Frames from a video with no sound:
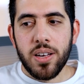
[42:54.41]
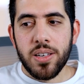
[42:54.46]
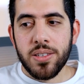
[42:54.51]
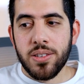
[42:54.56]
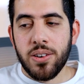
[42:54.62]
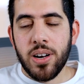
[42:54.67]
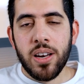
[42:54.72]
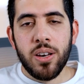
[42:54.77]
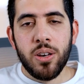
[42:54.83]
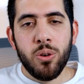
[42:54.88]

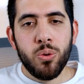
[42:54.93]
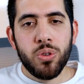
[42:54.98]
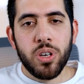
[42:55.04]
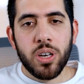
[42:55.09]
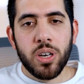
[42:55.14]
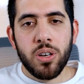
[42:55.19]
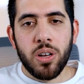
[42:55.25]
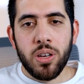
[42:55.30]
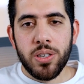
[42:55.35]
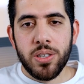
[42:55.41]
Is there any new
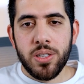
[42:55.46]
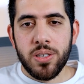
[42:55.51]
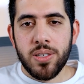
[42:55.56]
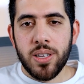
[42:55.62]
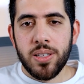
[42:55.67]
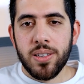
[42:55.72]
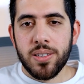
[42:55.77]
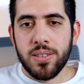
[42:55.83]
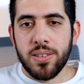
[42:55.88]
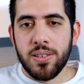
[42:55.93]
technologies
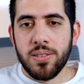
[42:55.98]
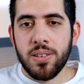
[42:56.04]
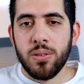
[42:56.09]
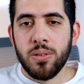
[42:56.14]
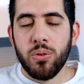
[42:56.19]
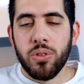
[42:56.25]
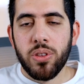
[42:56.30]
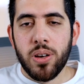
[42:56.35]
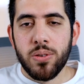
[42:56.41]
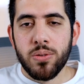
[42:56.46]
that exist in
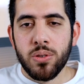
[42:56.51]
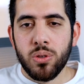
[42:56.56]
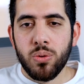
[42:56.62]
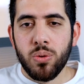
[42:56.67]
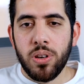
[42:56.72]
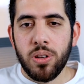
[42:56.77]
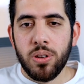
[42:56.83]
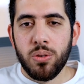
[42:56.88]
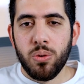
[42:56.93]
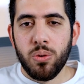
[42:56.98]

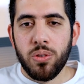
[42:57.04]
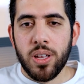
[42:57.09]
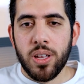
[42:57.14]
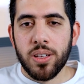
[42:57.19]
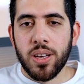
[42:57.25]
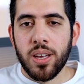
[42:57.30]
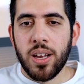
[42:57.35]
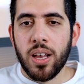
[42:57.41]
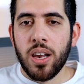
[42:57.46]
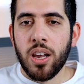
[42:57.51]
2022
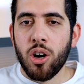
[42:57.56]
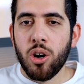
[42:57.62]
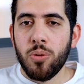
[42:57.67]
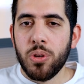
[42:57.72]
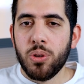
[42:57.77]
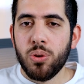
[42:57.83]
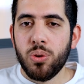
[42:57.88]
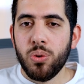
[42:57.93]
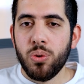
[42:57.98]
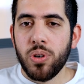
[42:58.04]
that can allow
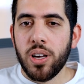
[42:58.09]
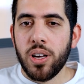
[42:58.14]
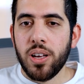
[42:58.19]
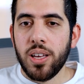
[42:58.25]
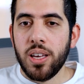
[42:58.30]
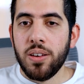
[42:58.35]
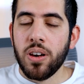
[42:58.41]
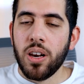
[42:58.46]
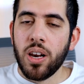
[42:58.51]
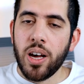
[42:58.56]
me to do an
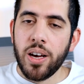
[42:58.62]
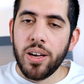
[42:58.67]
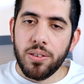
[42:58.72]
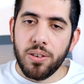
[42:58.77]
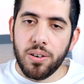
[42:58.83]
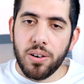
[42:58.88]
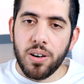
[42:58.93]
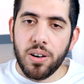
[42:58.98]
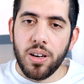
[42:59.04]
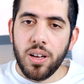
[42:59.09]
even
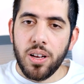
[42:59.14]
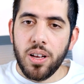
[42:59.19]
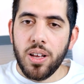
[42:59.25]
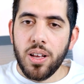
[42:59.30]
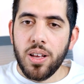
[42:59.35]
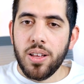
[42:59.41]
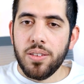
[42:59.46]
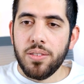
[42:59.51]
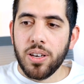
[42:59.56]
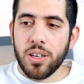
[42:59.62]
lighter
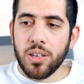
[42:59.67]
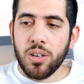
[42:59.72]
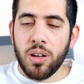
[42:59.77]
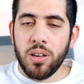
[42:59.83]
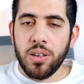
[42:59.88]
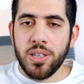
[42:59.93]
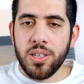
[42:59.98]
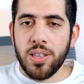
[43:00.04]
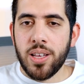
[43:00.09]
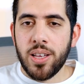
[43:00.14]

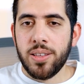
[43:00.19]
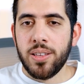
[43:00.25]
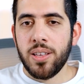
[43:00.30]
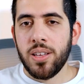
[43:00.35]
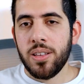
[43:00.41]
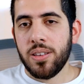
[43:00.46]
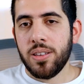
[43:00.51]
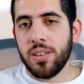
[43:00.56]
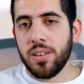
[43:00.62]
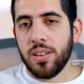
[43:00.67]
technology that
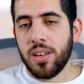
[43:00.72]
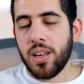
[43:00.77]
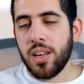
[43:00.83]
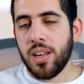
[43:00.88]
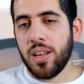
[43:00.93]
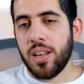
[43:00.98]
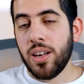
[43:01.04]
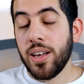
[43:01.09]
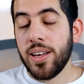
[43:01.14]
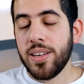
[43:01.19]
didn't
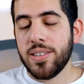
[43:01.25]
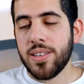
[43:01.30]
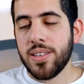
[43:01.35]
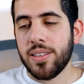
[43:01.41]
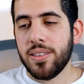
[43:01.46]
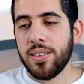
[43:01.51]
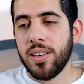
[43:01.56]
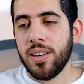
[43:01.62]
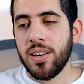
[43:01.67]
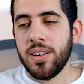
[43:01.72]
uh, lace
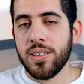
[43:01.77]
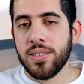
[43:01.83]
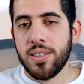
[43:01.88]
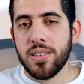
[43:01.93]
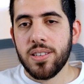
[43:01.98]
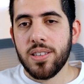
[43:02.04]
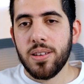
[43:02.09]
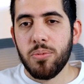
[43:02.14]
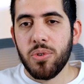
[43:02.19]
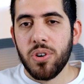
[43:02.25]
that didn't
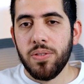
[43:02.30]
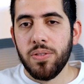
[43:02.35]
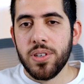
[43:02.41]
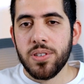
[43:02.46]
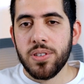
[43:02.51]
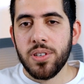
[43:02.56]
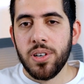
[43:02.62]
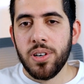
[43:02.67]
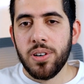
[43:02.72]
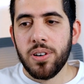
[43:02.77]
exist the
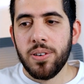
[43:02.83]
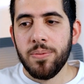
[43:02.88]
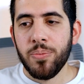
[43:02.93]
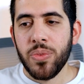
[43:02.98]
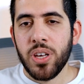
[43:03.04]
previous year?